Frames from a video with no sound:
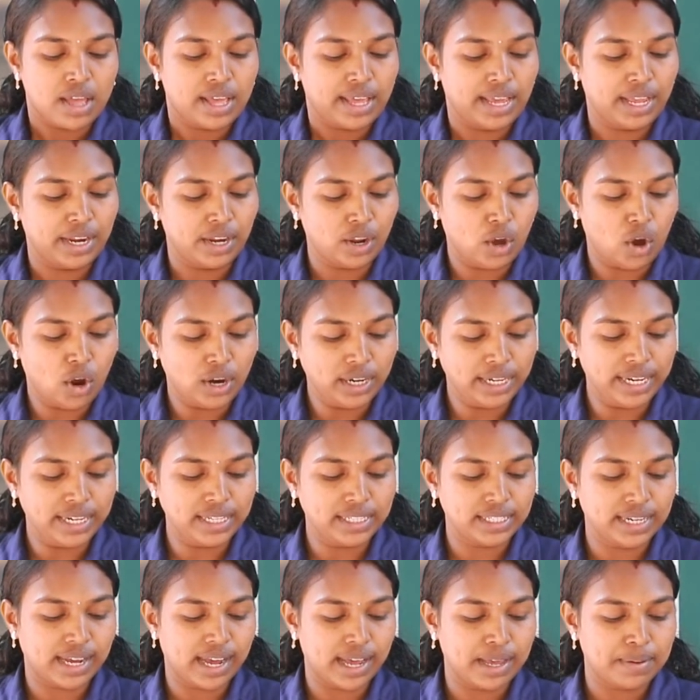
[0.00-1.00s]
In
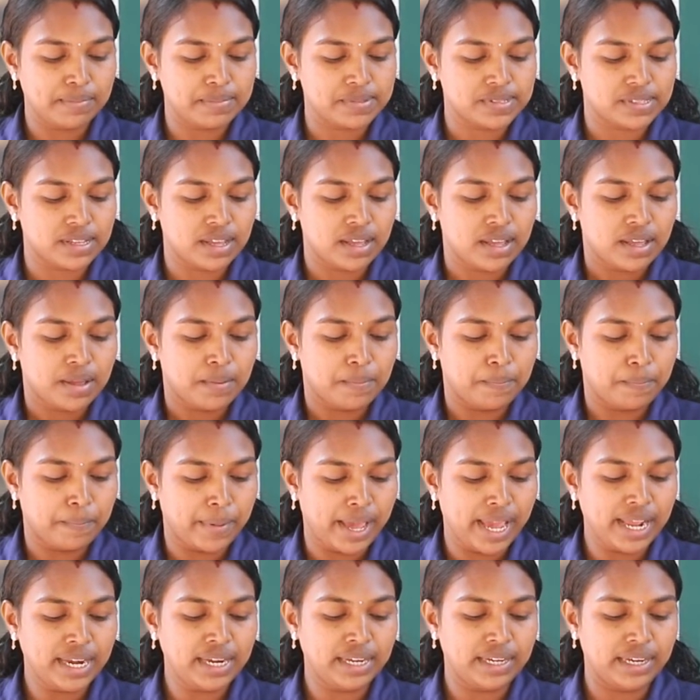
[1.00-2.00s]
olden times,
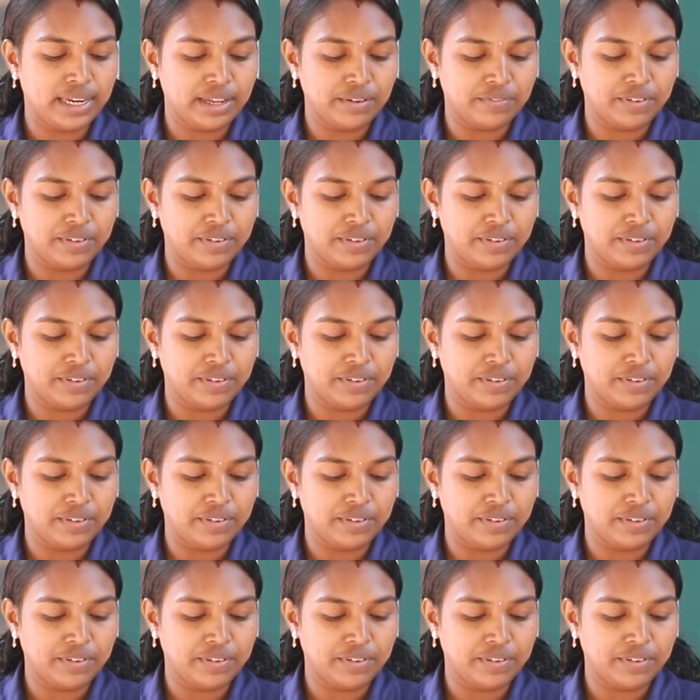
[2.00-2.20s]
men